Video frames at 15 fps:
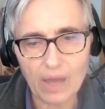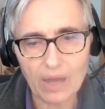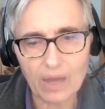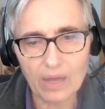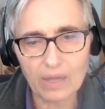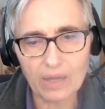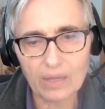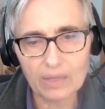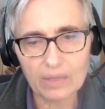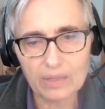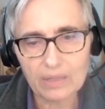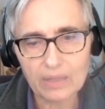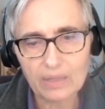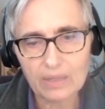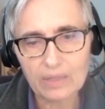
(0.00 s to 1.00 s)

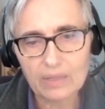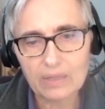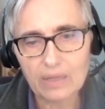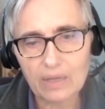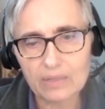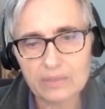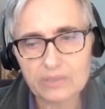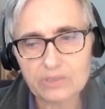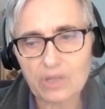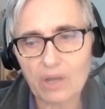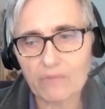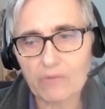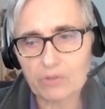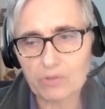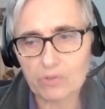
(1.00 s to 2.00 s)
I
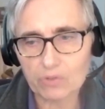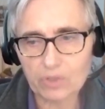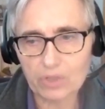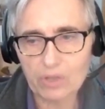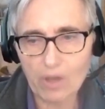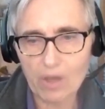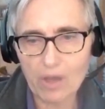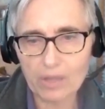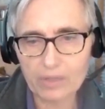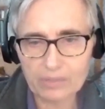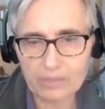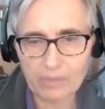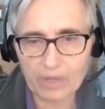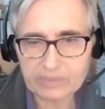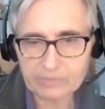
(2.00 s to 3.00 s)
discovered early on
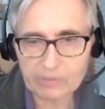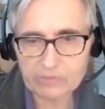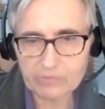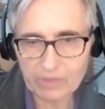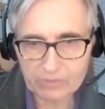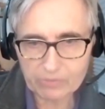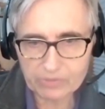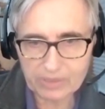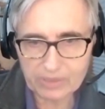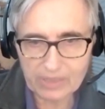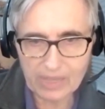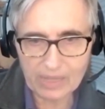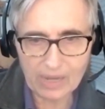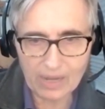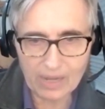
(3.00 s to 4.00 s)
in my experience with electricity
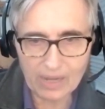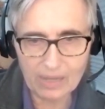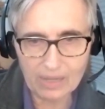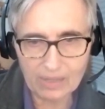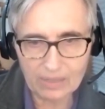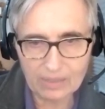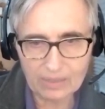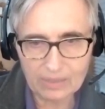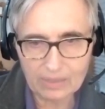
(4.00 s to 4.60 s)
that